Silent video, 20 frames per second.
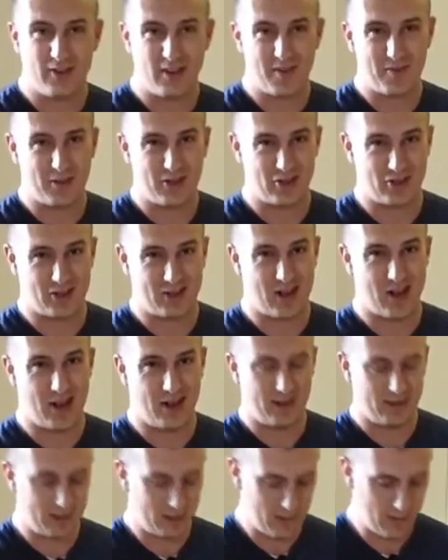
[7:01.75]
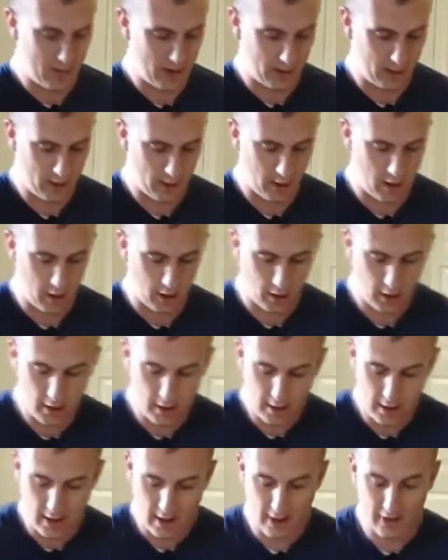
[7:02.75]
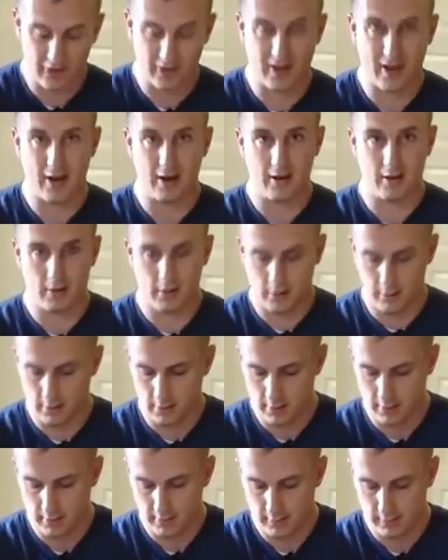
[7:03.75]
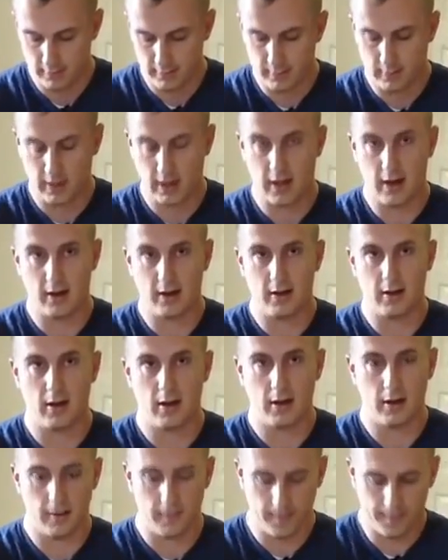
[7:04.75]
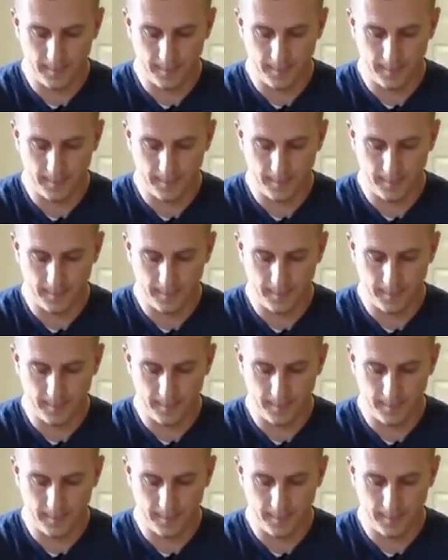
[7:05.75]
that much science to my cooking. I just kind of get it done.